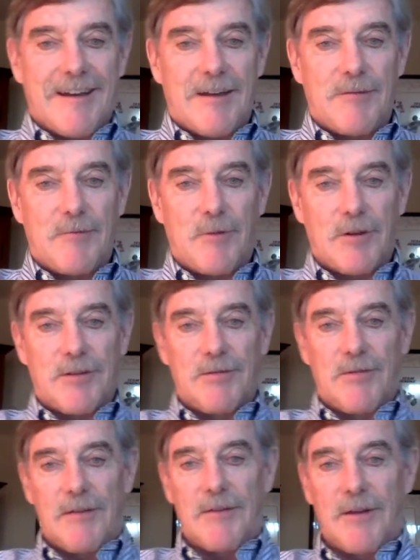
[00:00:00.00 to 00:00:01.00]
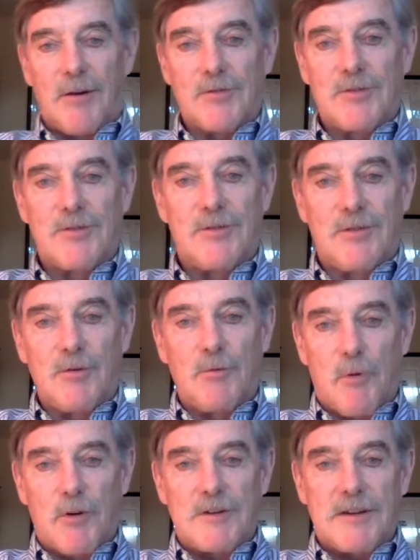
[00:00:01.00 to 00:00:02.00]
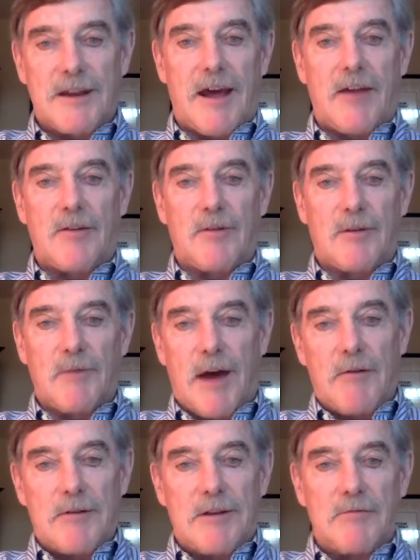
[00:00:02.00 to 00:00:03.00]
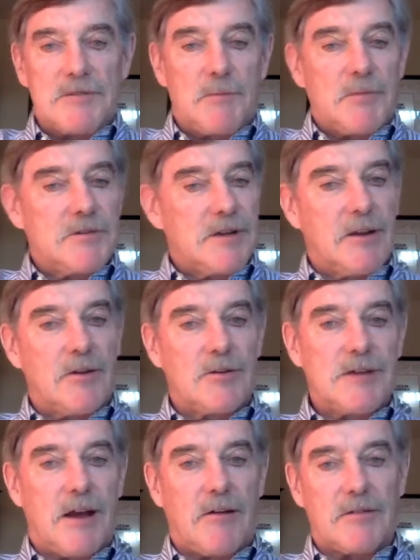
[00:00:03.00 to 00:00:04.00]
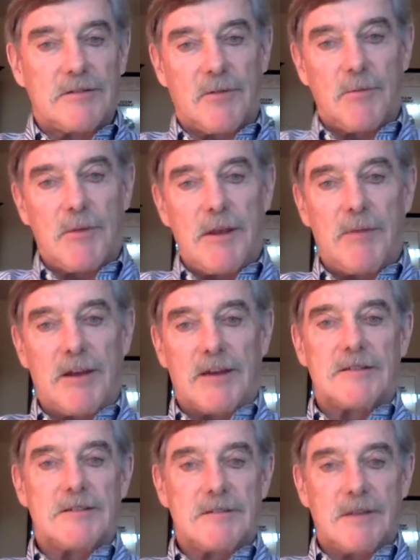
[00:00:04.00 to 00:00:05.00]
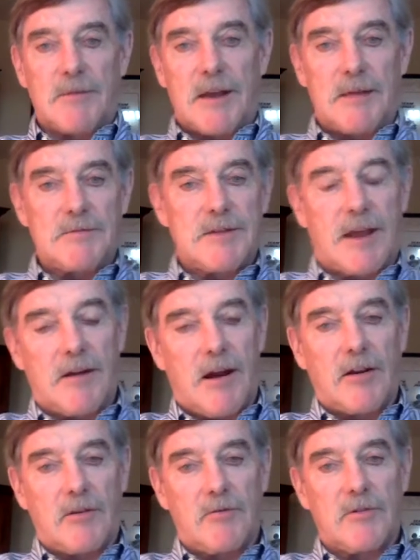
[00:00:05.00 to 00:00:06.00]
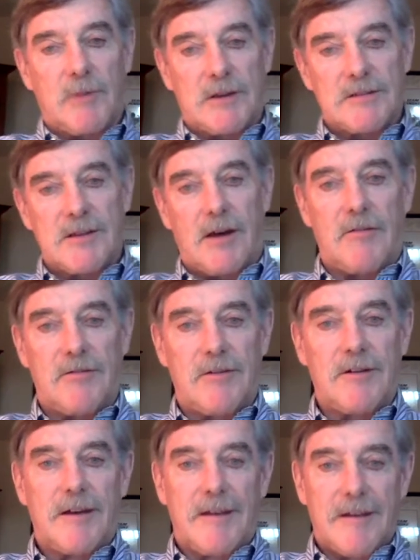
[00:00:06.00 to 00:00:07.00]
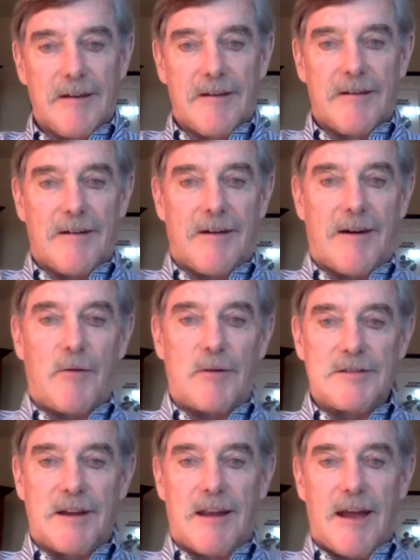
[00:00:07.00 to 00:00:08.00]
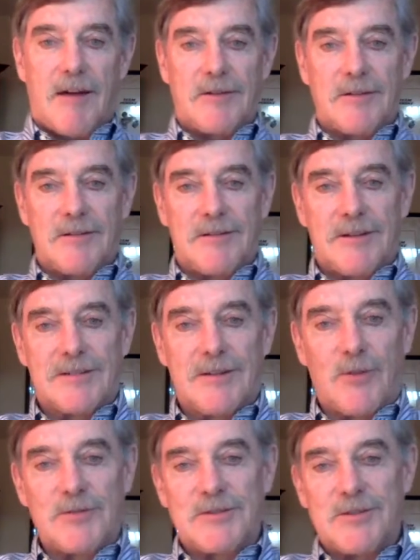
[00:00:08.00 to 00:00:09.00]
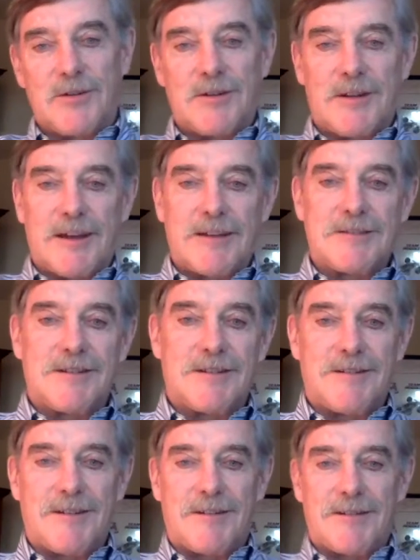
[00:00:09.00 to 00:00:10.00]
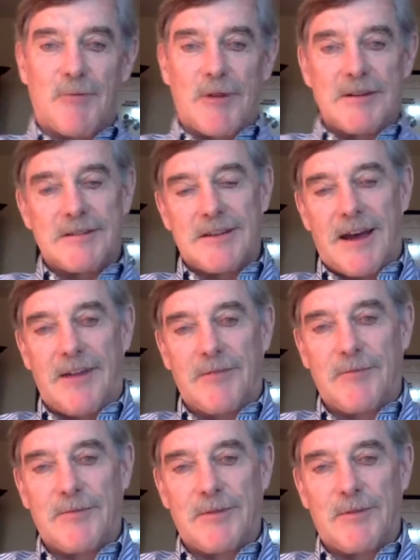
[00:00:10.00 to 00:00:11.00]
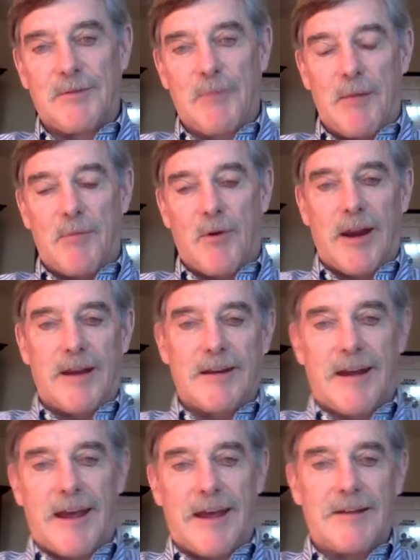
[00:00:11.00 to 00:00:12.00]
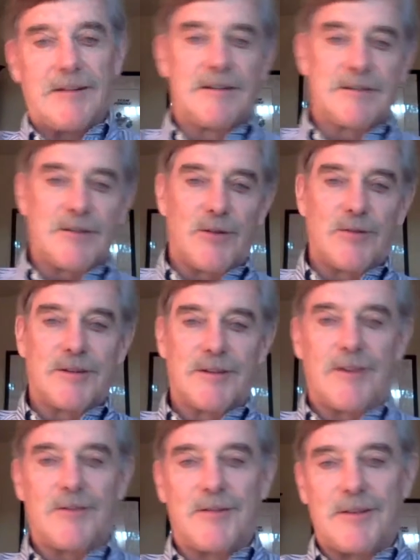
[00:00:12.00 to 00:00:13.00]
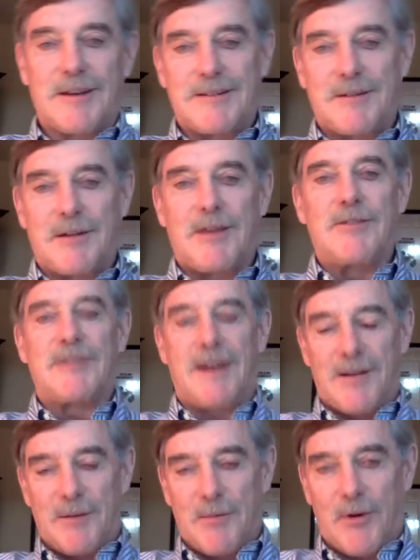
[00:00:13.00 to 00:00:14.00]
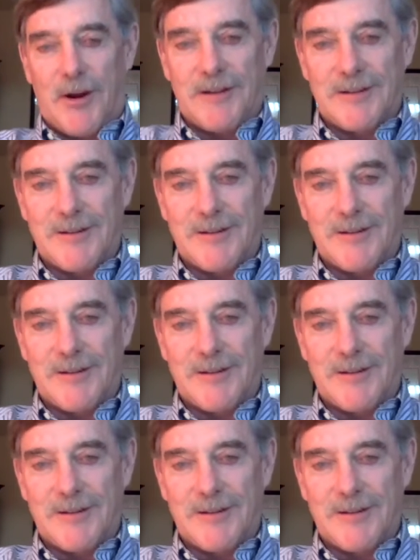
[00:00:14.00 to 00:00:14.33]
And with those two put together, it was a particular challenge for me because sometimes I had to argue with myself. I wasn't allowed to disclose certain things to one side of my brain, and I had to disclose the other things to the other side of the brain.